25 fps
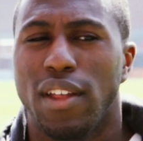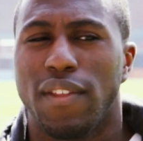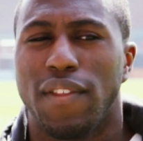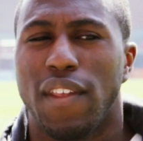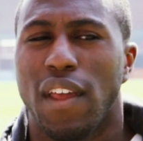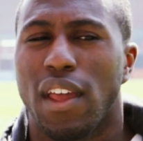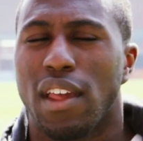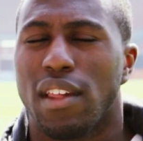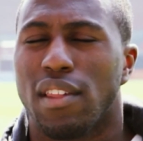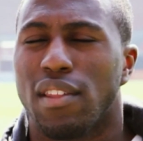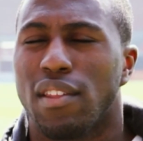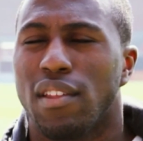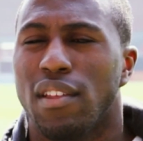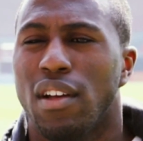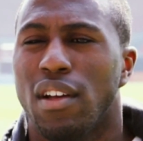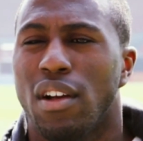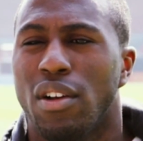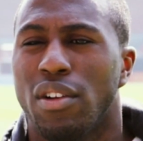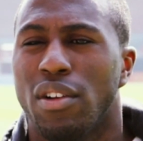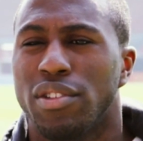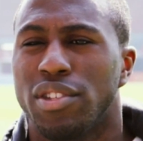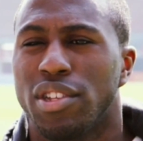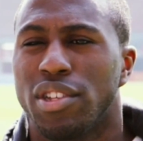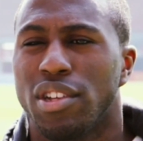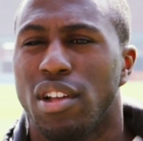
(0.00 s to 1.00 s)
good things
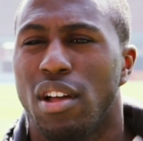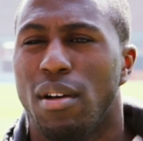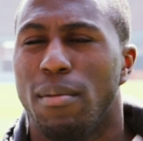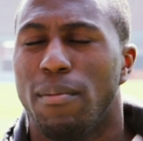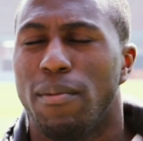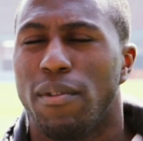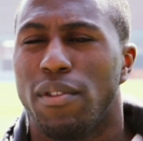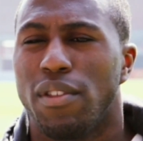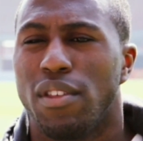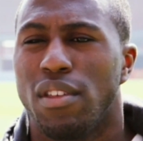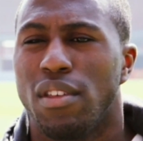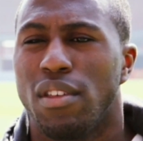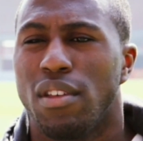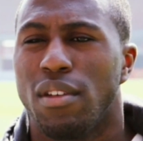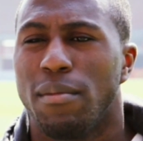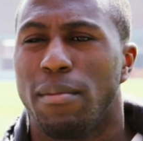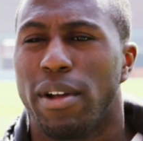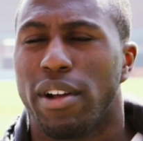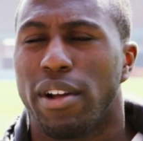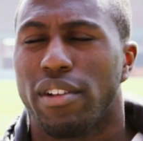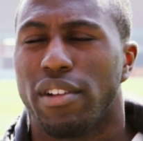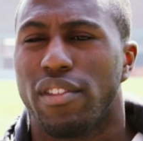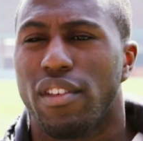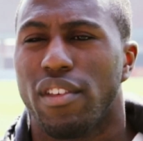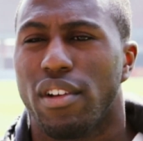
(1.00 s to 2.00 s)
are to come for the
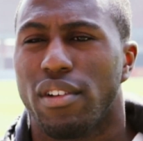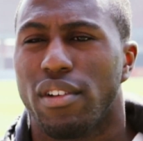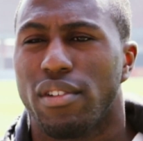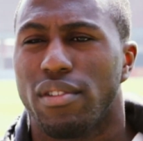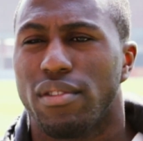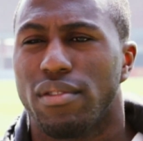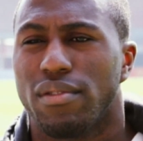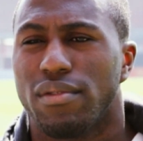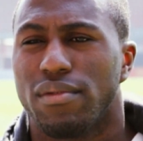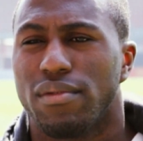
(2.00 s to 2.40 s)
American soccer.